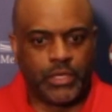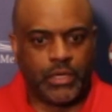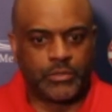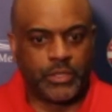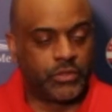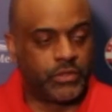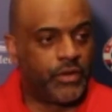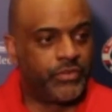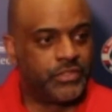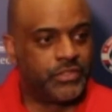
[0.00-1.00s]
especially on the
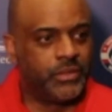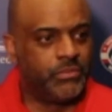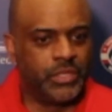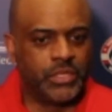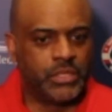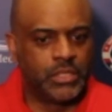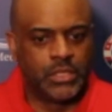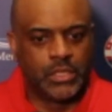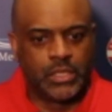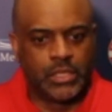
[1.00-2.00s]
offensive end. But
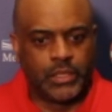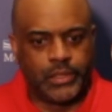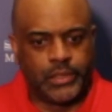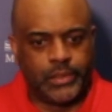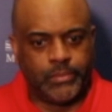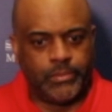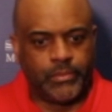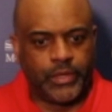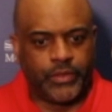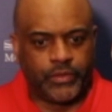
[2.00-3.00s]

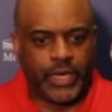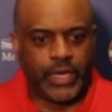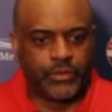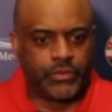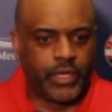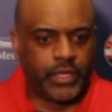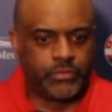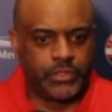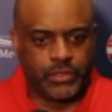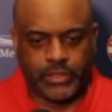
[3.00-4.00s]
I think they handled that,
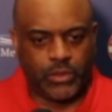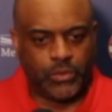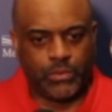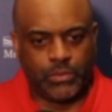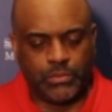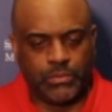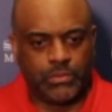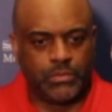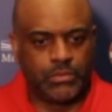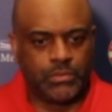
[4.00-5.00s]
you know, that whole
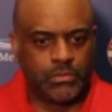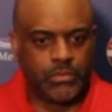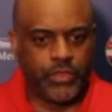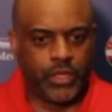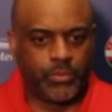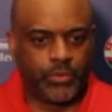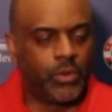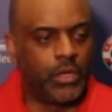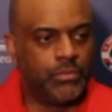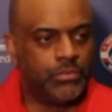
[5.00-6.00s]
thing pretty well.